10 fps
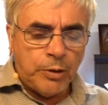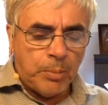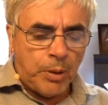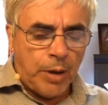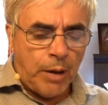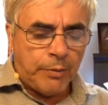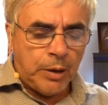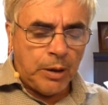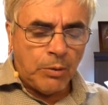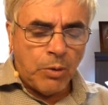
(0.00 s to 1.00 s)
the burnt
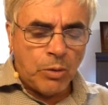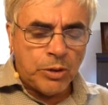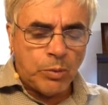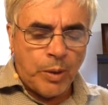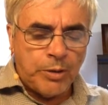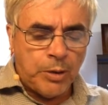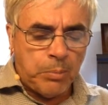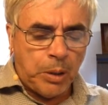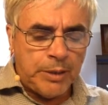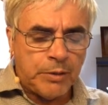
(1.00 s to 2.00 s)
offering, arose and went to the
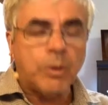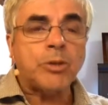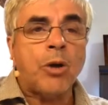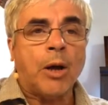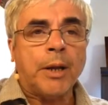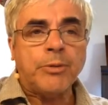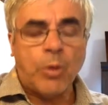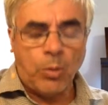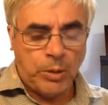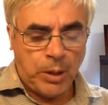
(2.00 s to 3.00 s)
place of which God had
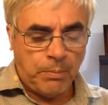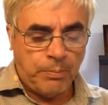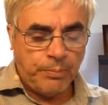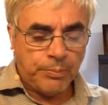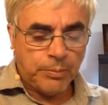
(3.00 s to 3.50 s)
told him.